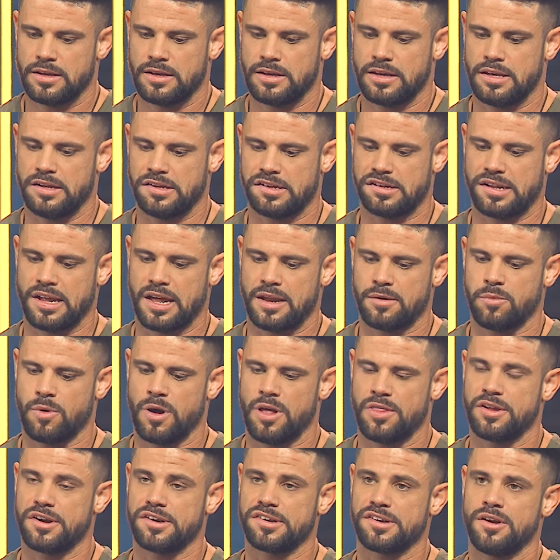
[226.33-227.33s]
he said,
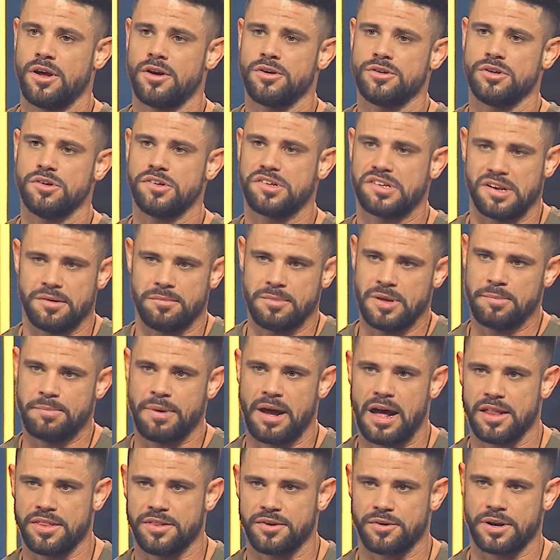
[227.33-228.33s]
well, there's no use in me
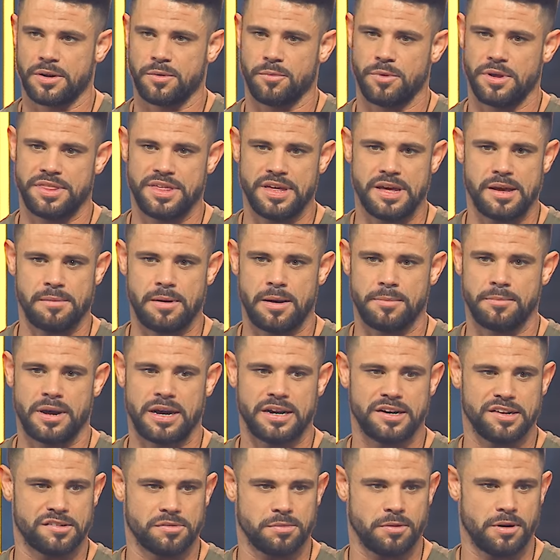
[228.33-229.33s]
bothering with him. I
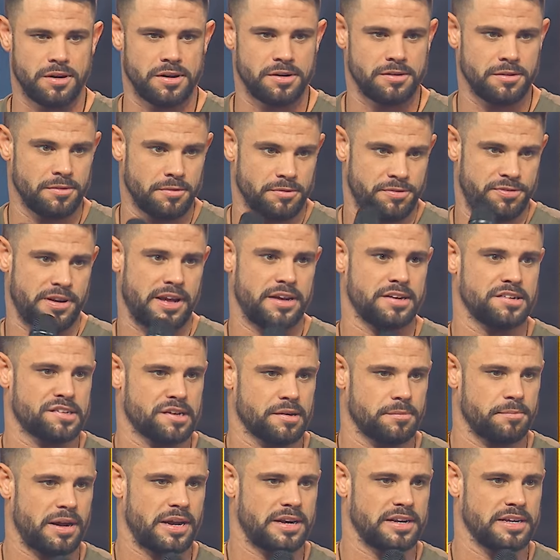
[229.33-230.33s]
might as well find
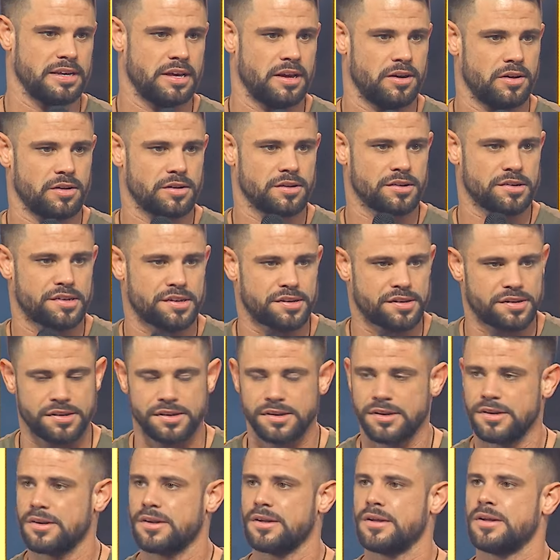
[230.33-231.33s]
somebody
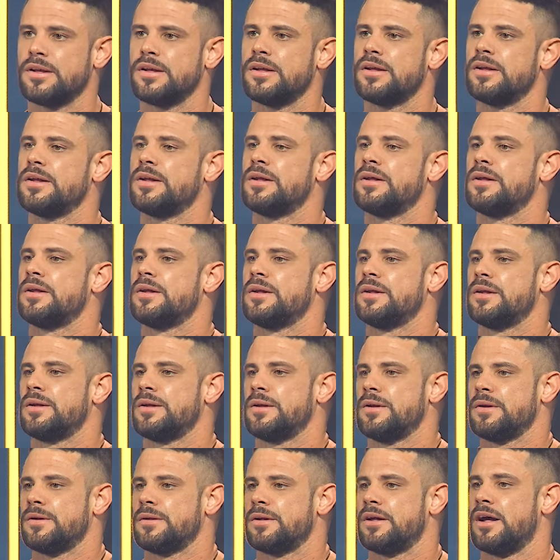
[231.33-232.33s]
else.
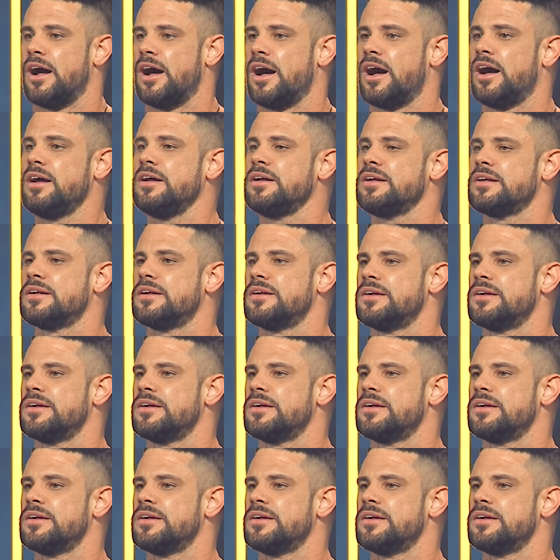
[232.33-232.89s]
Huh?